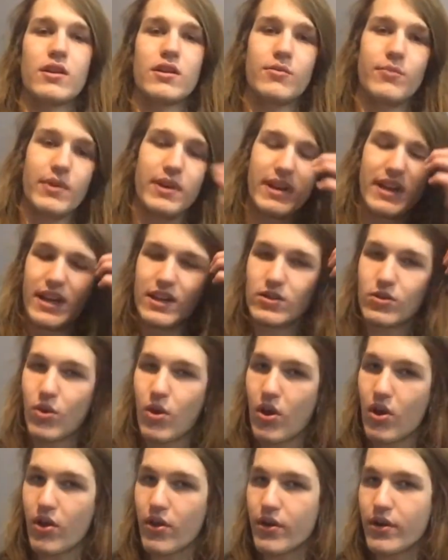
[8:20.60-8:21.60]
when you get
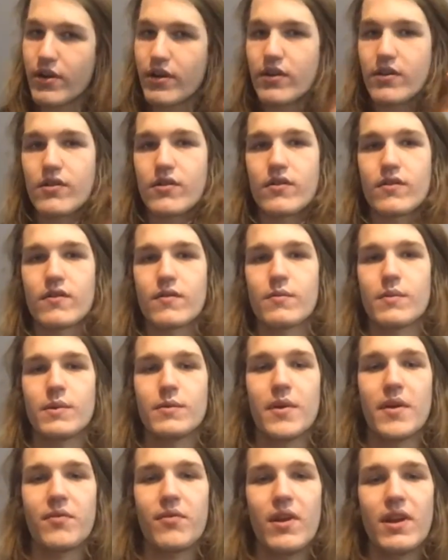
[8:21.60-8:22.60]
taller.
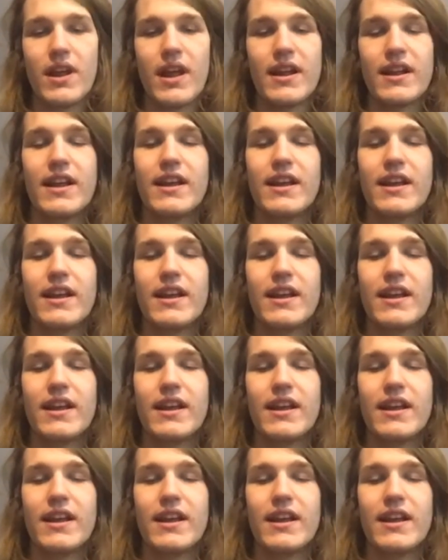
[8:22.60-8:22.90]
Because my friend had